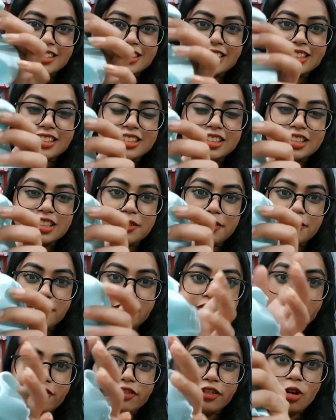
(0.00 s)
This
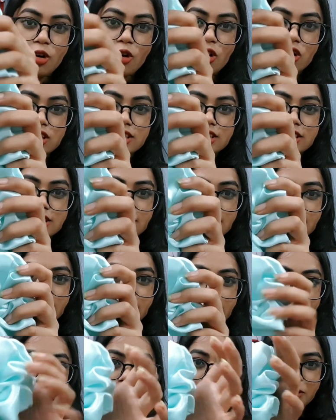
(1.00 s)

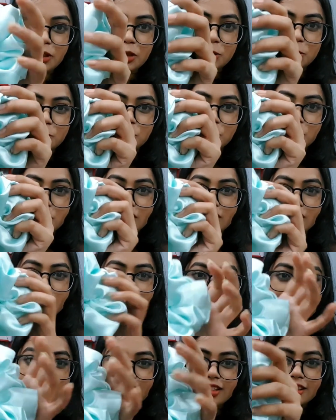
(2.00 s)
frosty blue
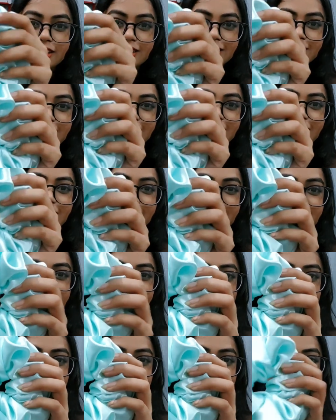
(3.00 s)
color.
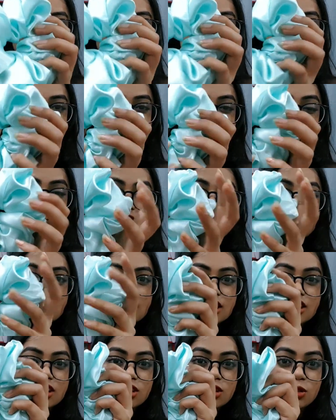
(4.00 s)
Oh my god,
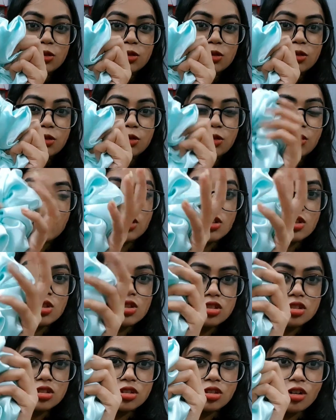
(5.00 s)
it's so
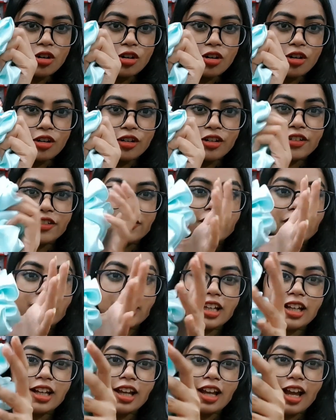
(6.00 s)
soft.
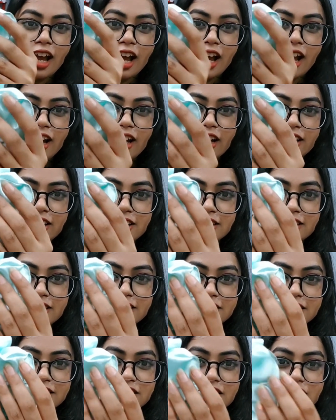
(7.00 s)
And
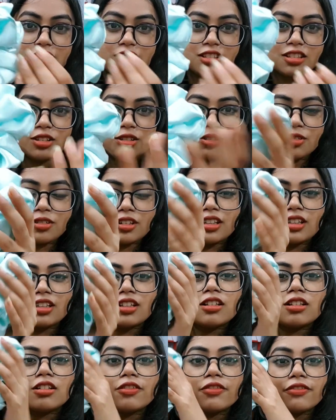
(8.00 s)
just look
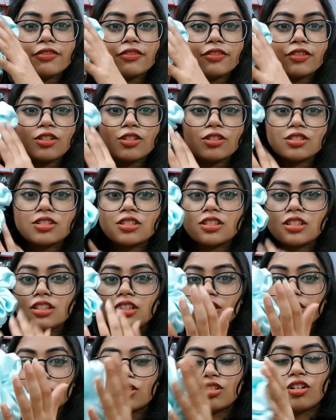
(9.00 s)
at the
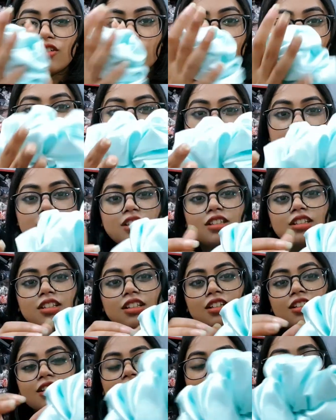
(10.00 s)
frosty soft
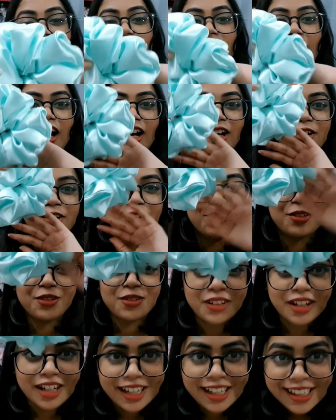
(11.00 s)
color. I don't know
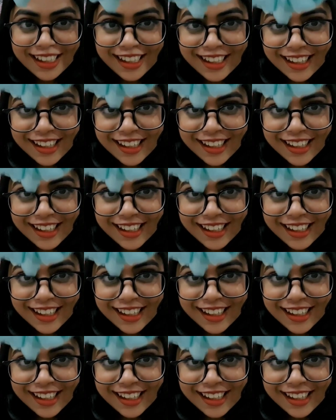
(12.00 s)
why.